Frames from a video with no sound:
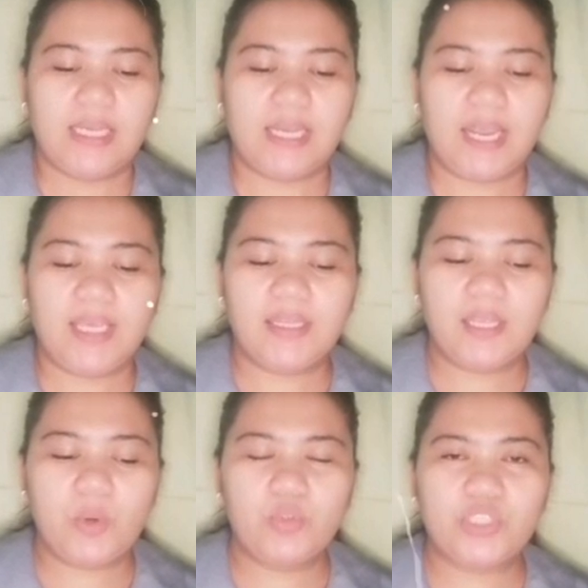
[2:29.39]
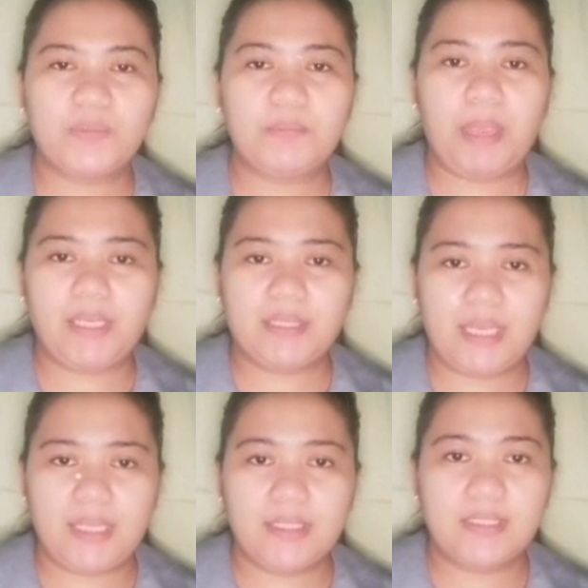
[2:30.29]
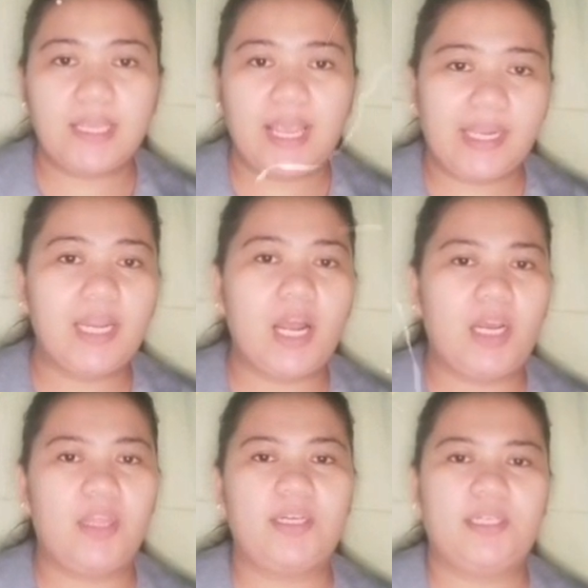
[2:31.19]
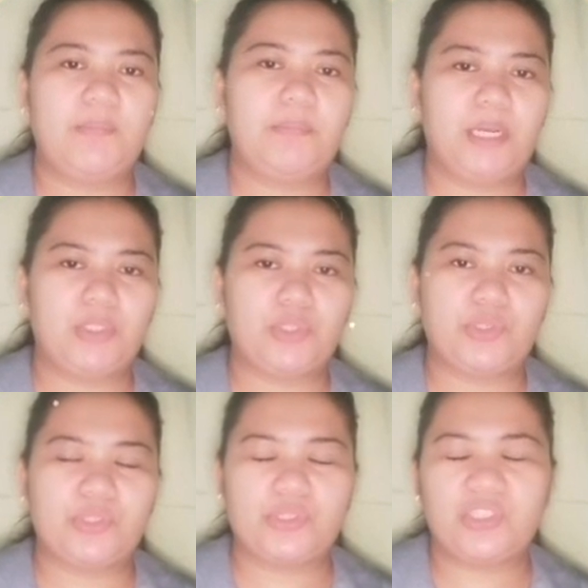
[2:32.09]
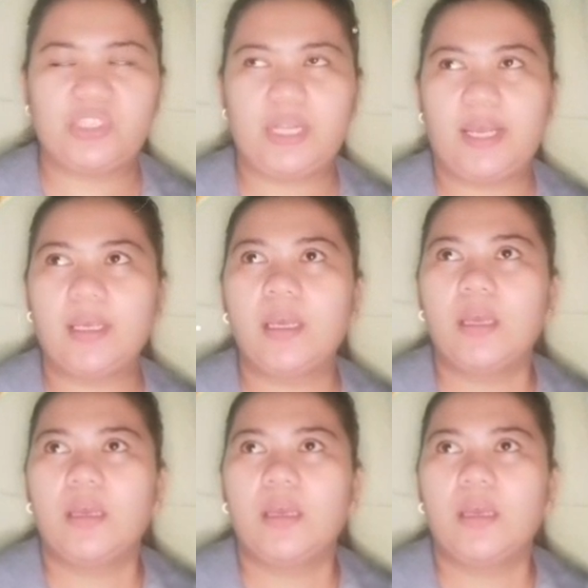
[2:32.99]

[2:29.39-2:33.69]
creating ocean basins and other depressions. So just like